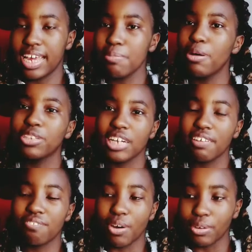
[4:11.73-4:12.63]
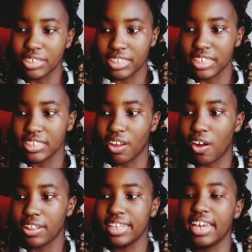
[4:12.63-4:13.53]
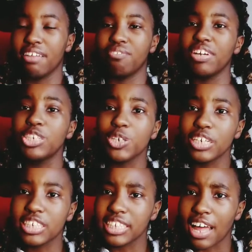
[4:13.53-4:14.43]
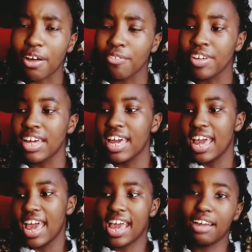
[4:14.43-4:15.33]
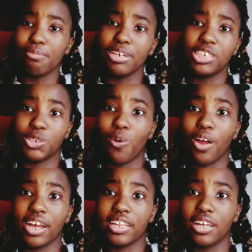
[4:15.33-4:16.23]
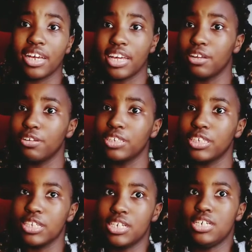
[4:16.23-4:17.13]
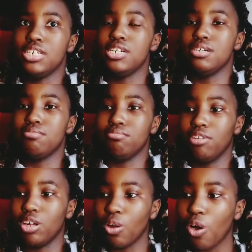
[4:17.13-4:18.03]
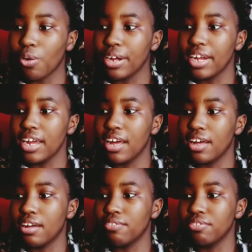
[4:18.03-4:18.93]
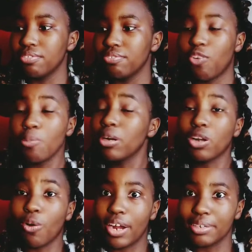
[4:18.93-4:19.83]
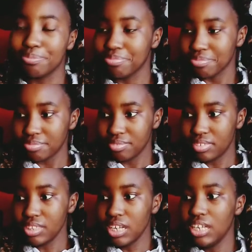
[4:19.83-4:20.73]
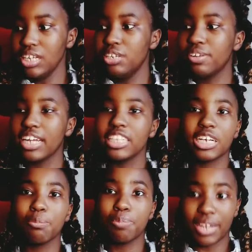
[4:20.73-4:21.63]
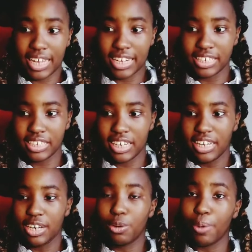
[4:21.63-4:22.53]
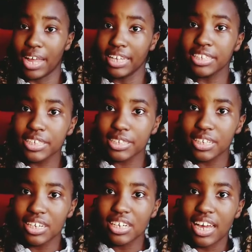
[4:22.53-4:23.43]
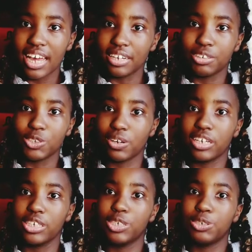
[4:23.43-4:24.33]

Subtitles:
It mostly focuses on the adventure itself and restoring the guild's former glory. You get to complete quests and certain